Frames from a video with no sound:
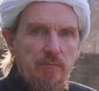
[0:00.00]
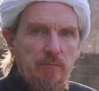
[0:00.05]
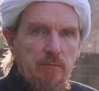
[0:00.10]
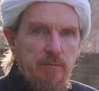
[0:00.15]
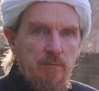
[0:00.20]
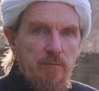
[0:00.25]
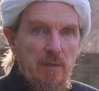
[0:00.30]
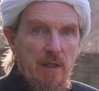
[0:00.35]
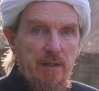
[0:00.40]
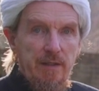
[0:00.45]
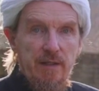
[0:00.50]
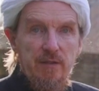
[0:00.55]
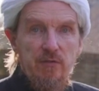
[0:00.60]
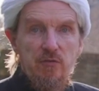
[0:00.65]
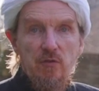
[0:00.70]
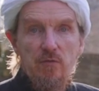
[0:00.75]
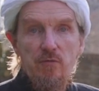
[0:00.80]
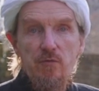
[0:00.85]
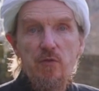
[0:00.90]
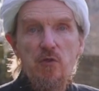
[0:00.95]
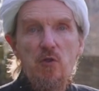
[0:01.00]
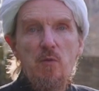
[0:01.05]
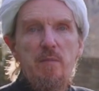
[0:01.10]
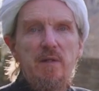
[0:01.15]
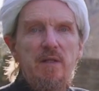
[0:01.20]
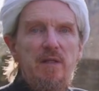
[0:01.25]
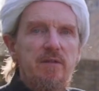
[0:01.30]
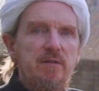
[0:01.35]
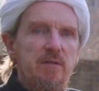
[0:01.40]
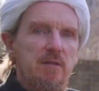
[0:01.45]
and hence of the
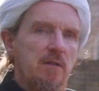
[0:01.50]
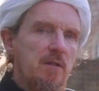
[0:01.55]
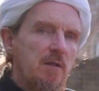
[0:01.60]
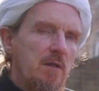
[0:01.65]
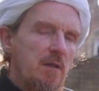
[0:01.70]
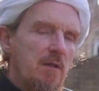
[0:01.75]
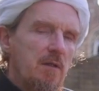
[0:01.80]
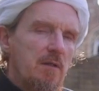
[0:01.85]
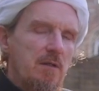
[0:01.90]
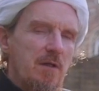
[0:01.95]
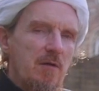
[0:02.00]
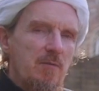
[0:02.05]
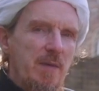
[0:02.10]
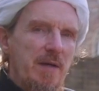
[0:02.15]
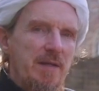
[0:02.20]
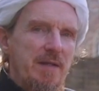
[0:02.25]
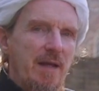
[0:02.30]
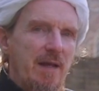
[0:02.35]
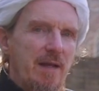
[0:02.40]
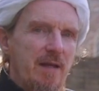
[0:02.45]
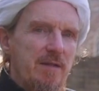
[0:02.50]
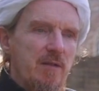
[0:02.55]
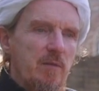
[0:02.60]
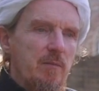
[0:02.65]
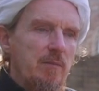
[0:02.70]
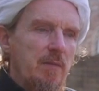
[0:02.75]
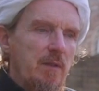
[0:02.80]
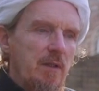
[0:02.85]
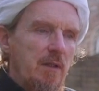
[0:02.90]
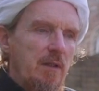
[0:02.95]
nobility of Bani
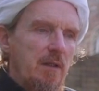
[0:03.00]
Adam.